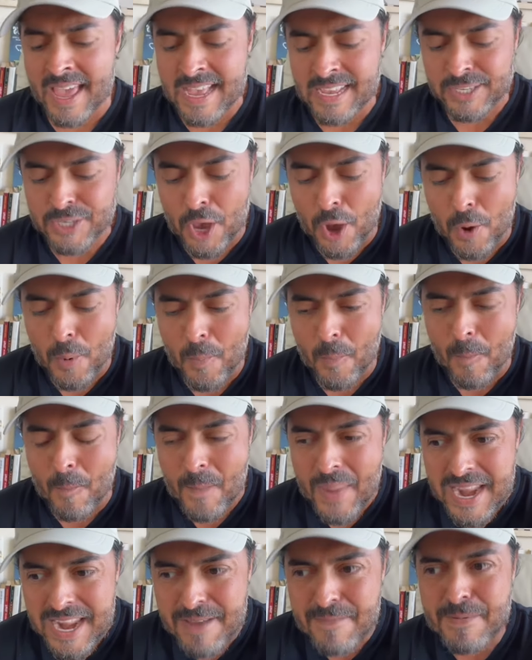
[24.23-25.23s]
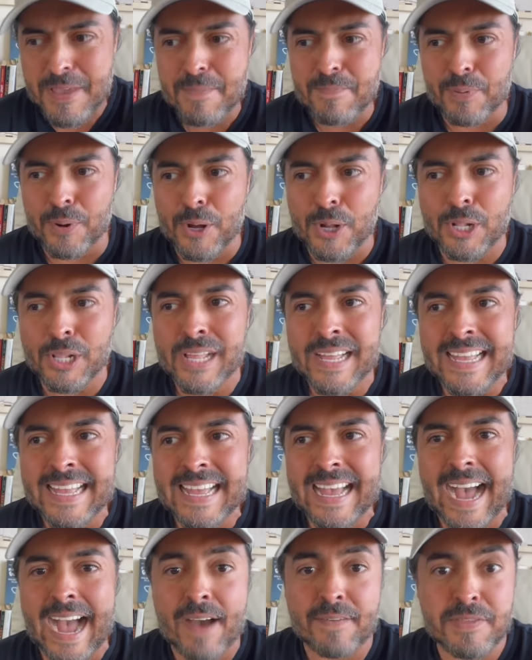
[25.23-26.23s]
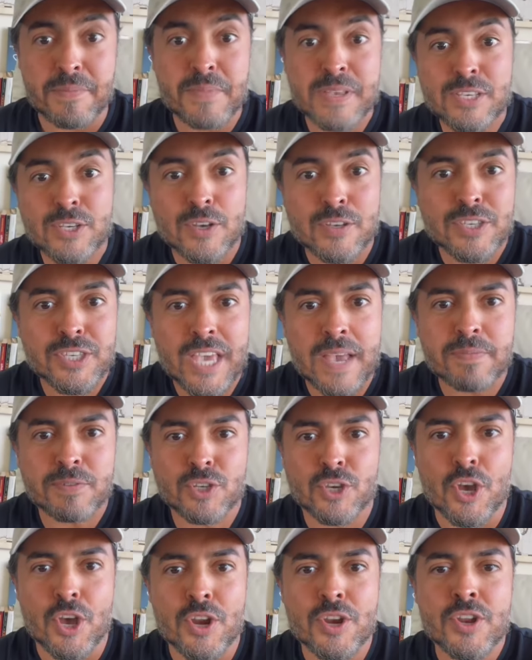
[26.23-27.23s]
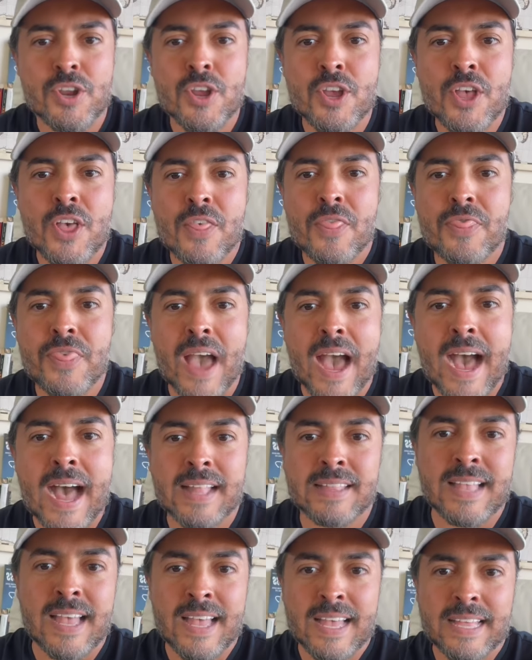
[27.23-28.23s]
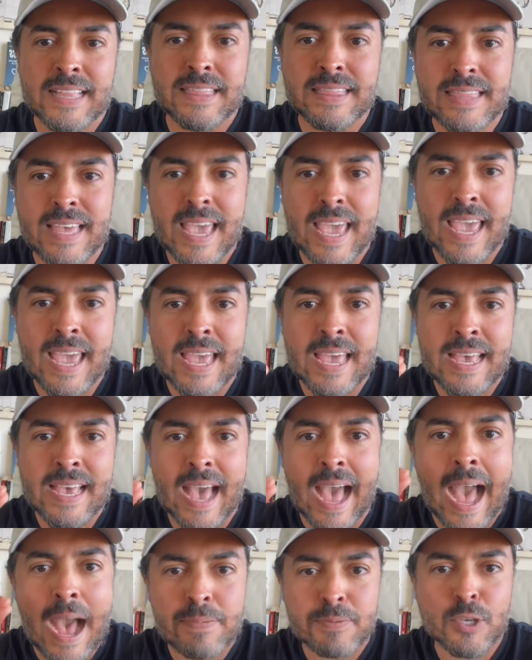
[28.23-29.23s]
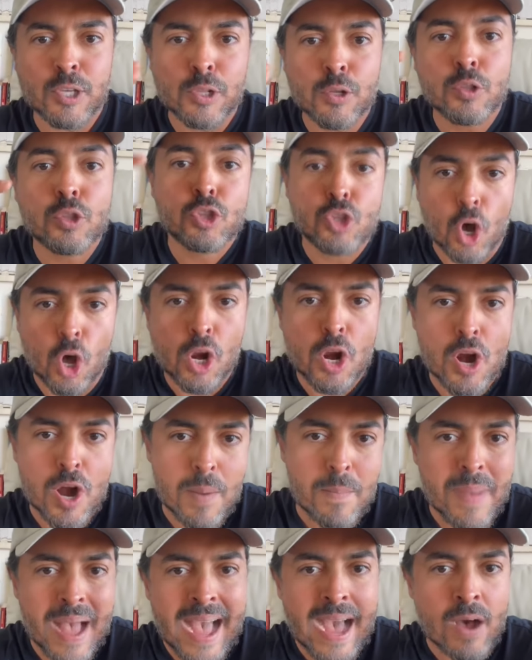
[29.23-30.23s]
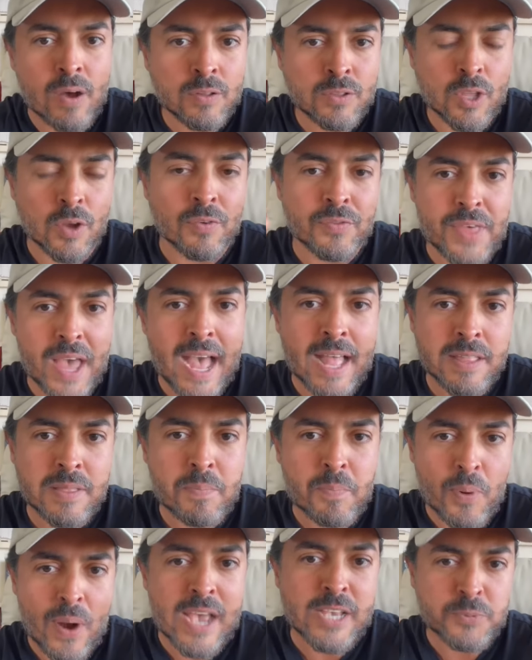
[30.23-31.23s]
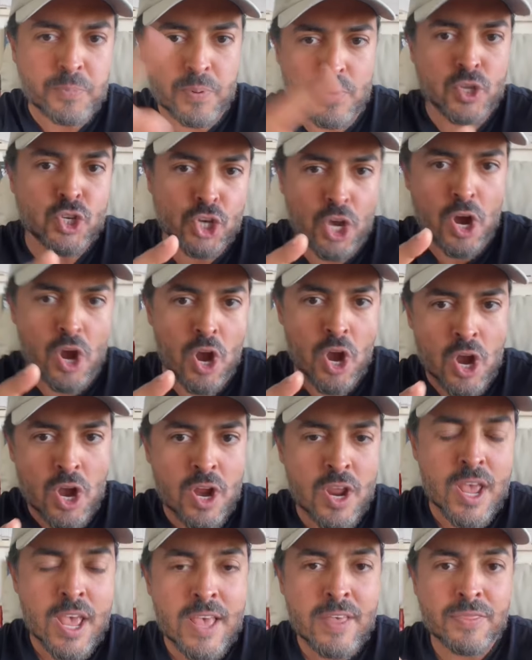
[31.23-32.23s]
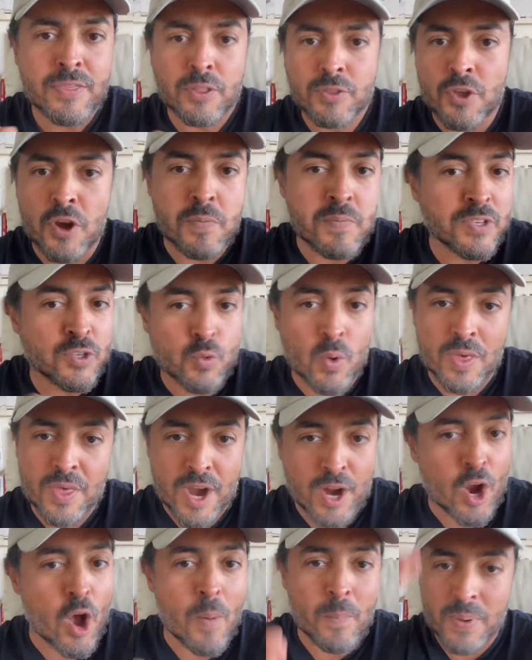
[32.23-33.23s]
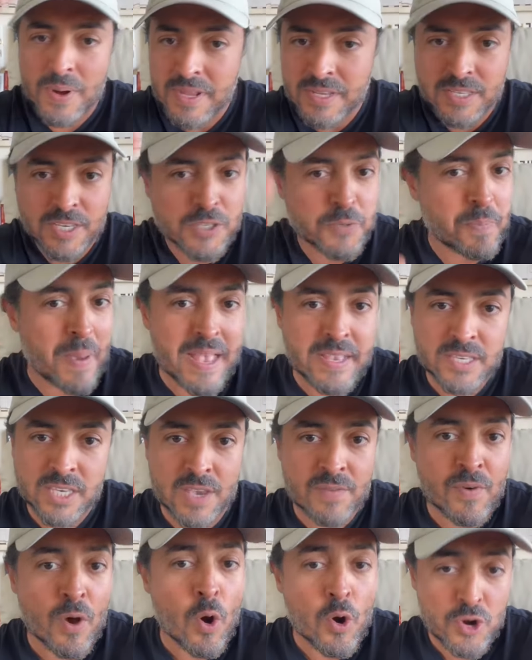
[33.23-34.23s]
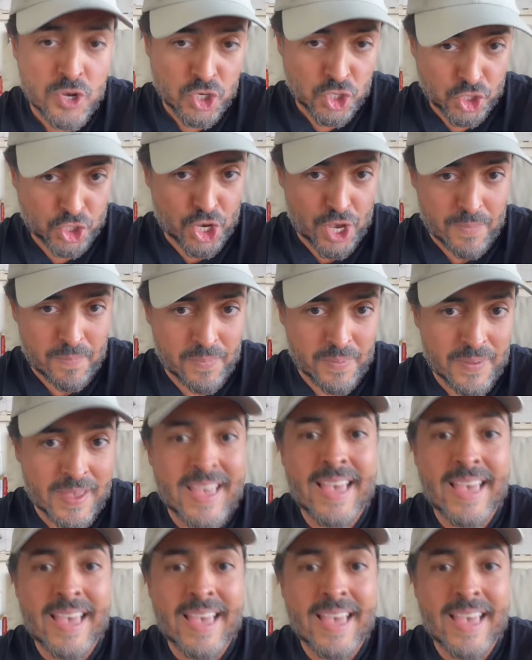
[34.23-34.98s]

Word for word: So many people have the misconception that the absolute dollar amount of that price per share determines whether a company is expensive or is cheap.